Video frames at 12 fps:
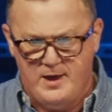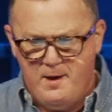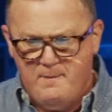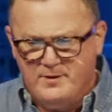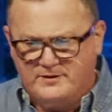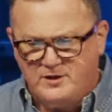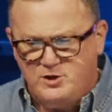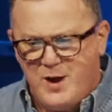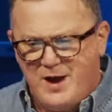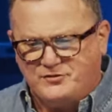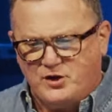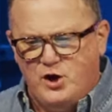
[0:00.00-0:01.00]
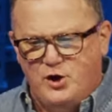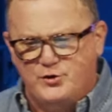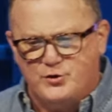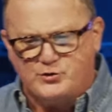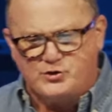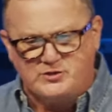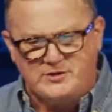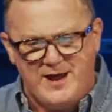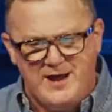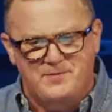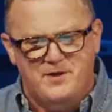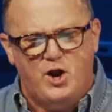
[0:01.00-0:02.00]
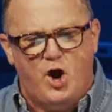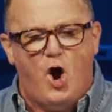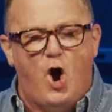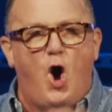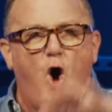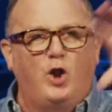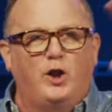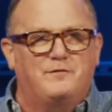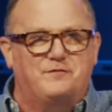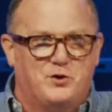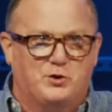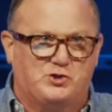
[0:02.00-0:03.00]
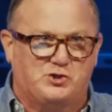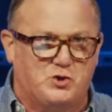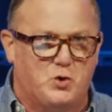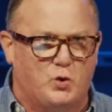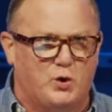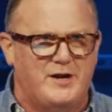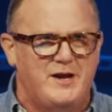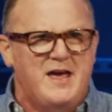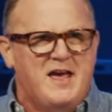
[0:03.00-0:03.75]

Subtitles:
But then you have to understand that all of your story,